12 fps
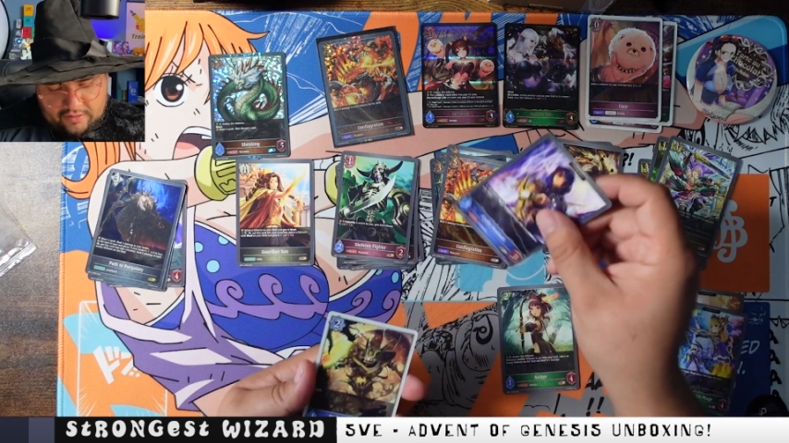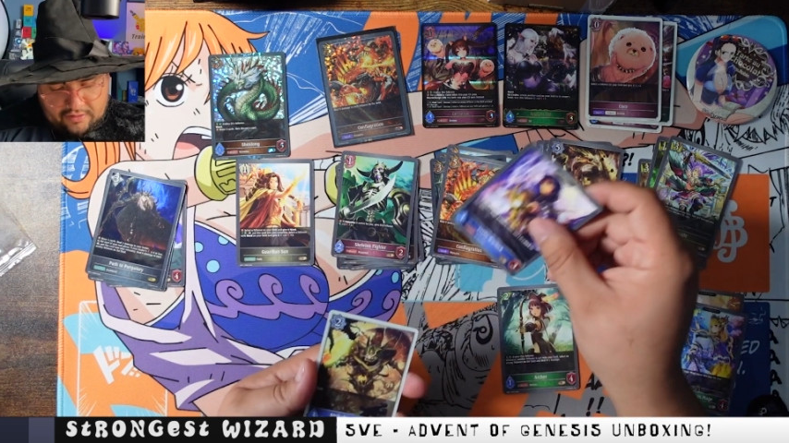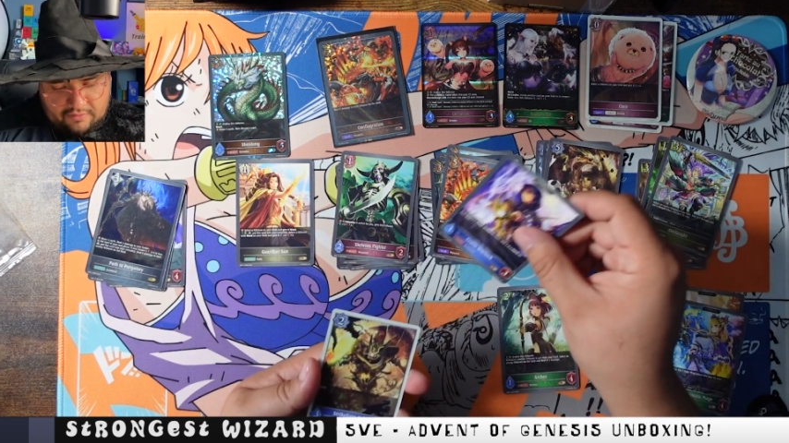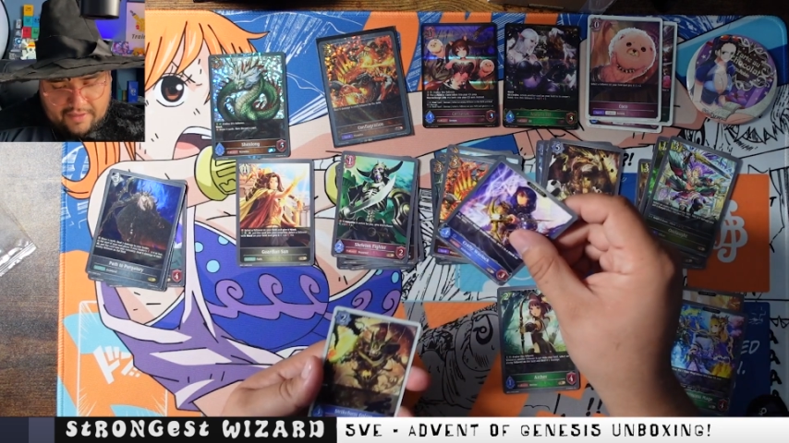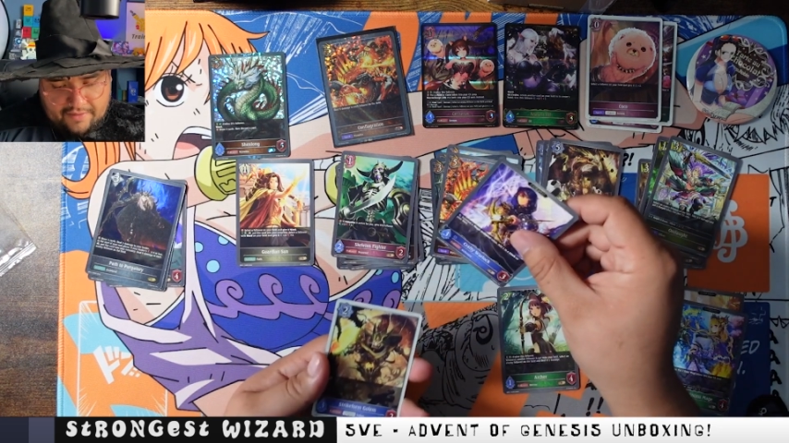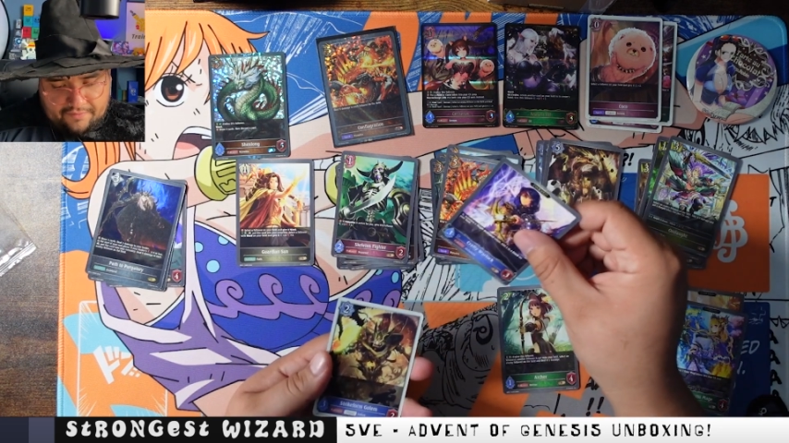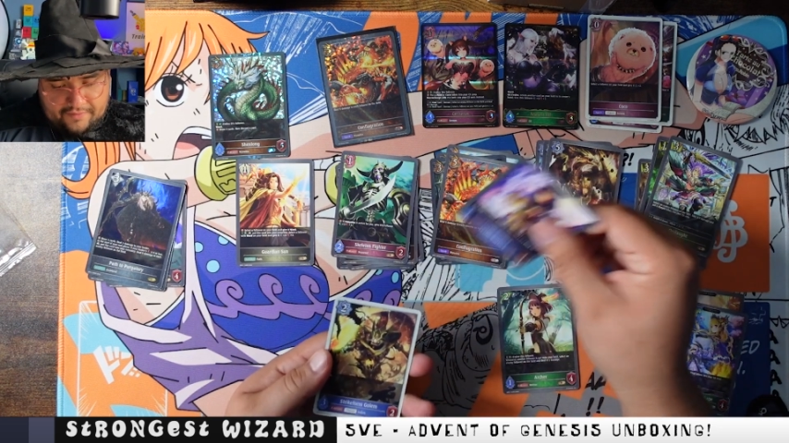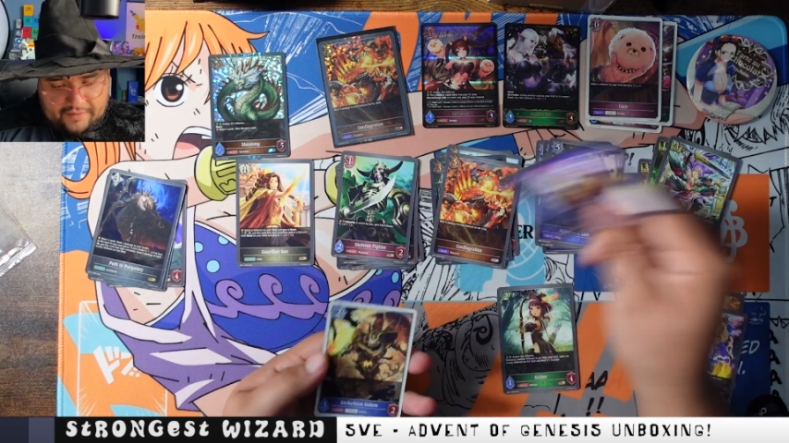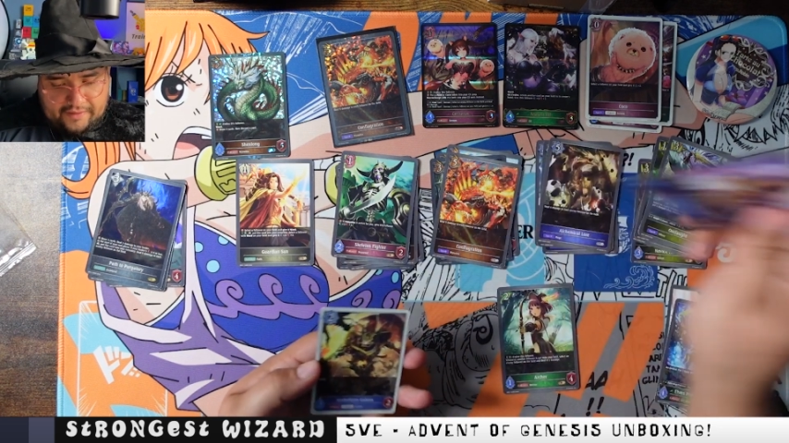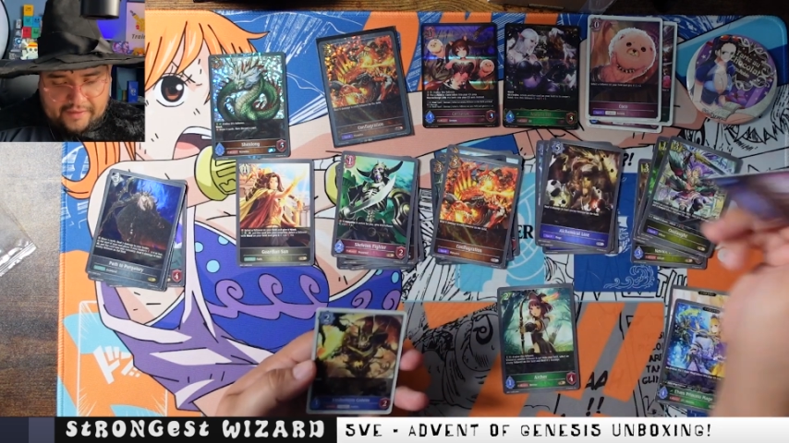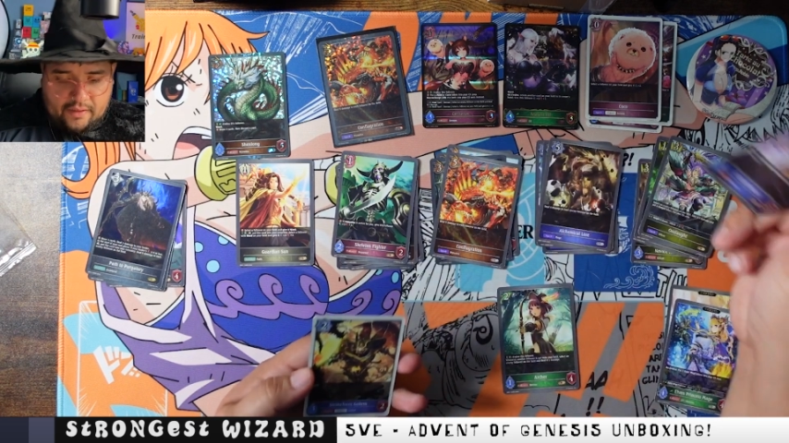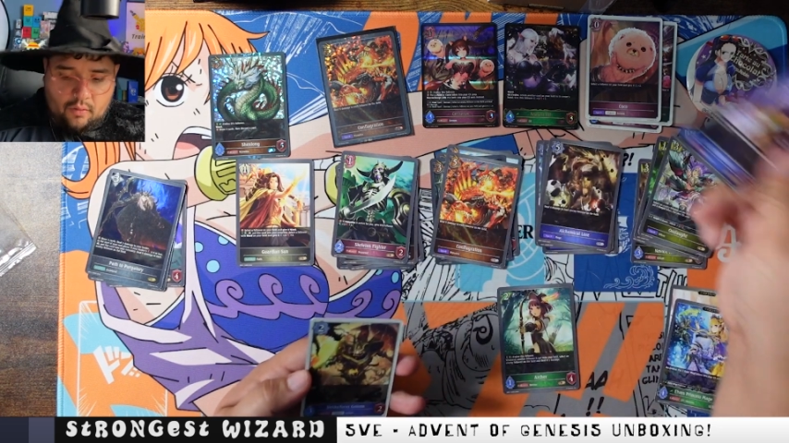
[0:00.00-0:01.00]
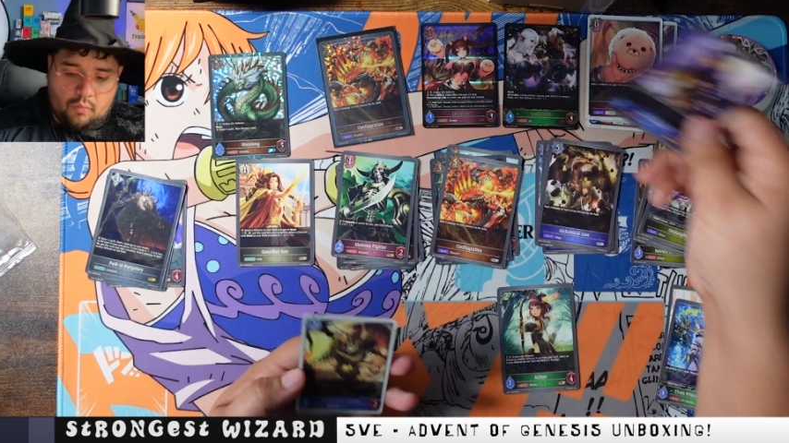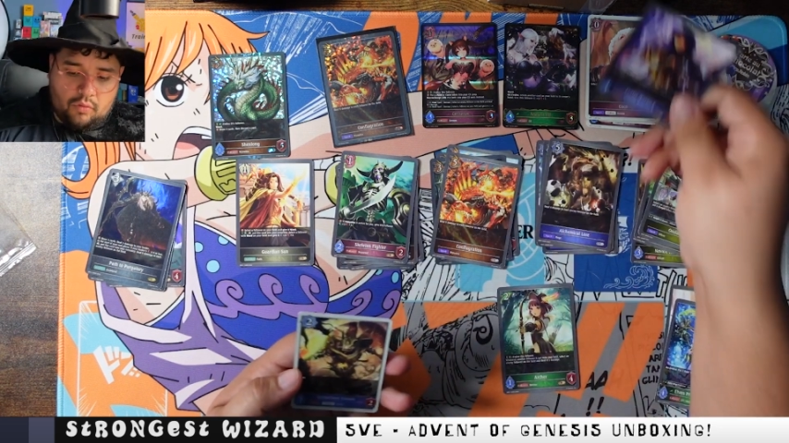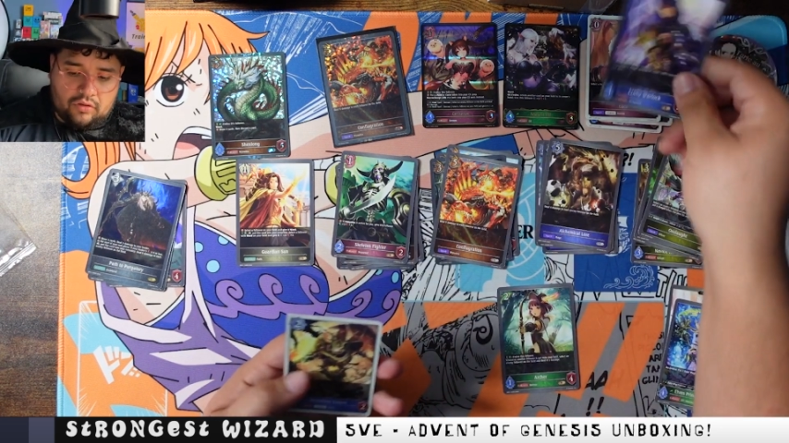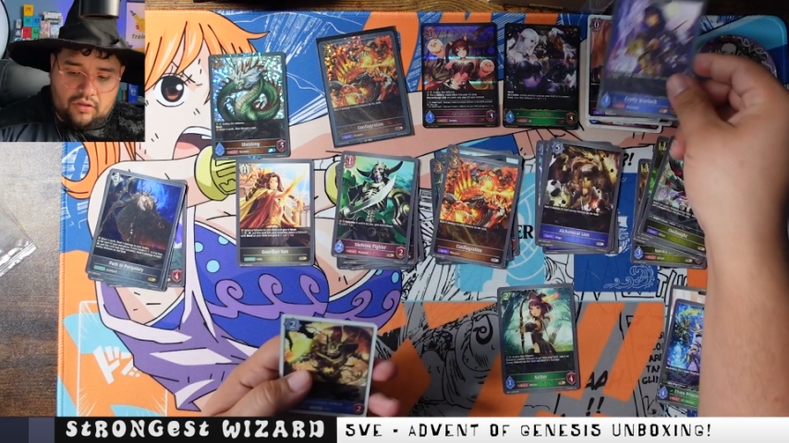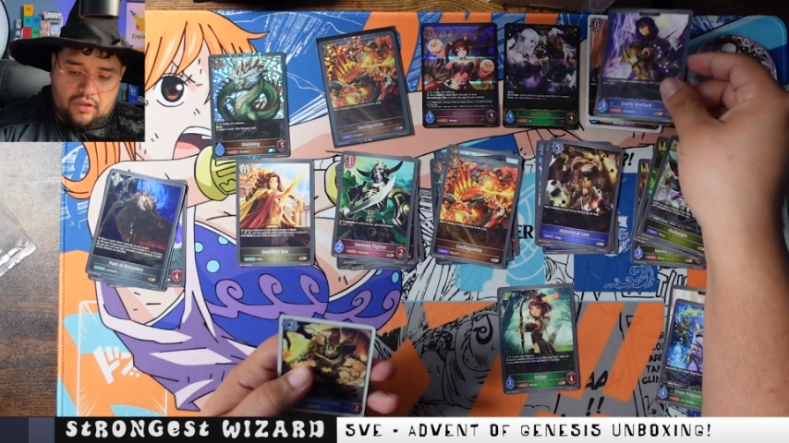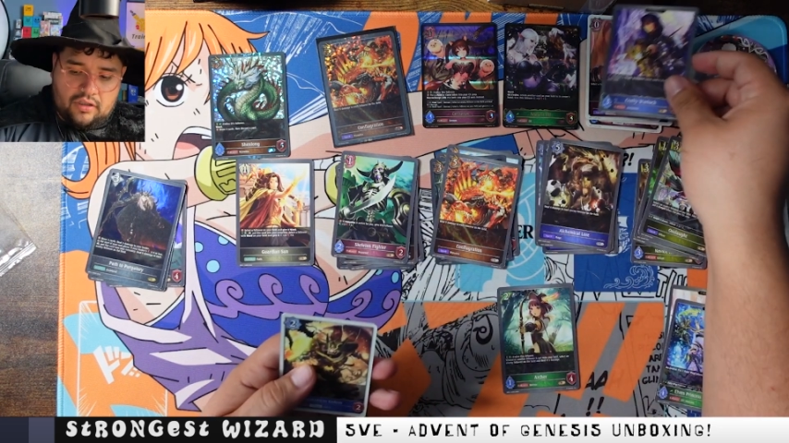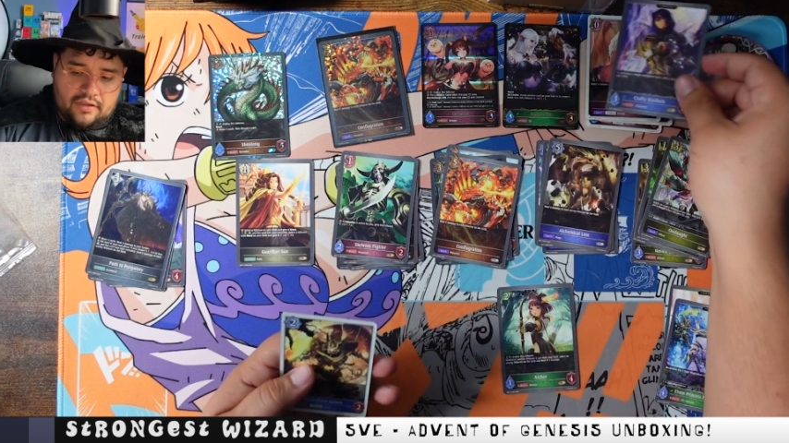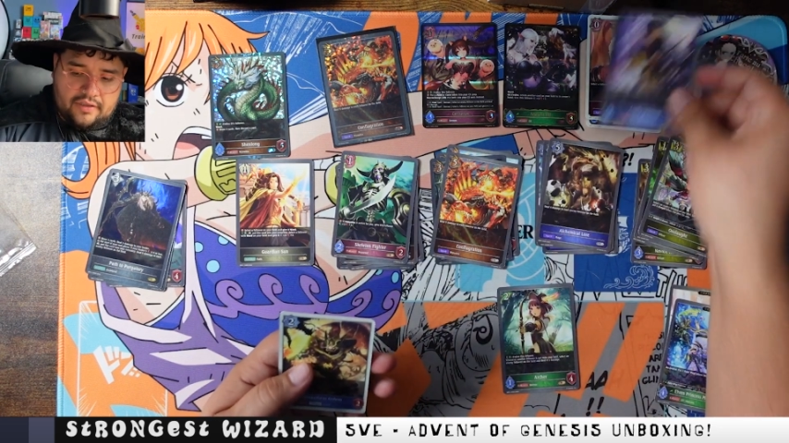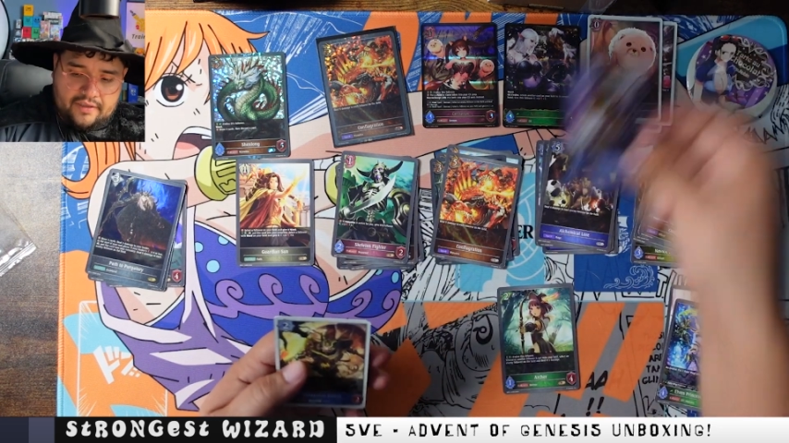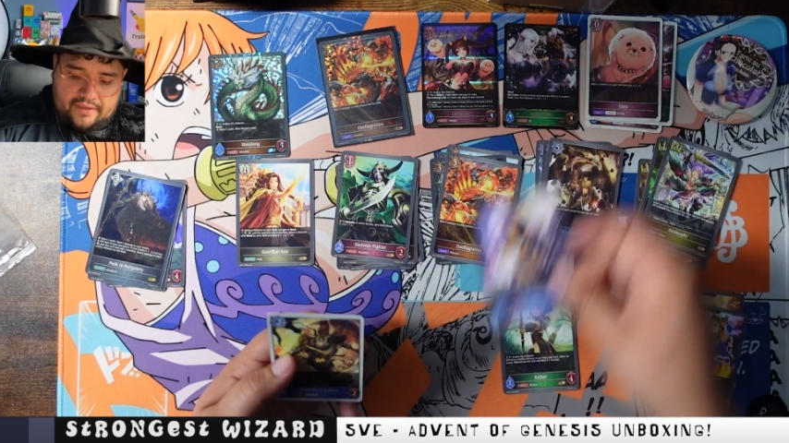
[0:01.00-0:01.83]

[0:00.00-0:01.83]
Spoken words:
Crafty Warlock,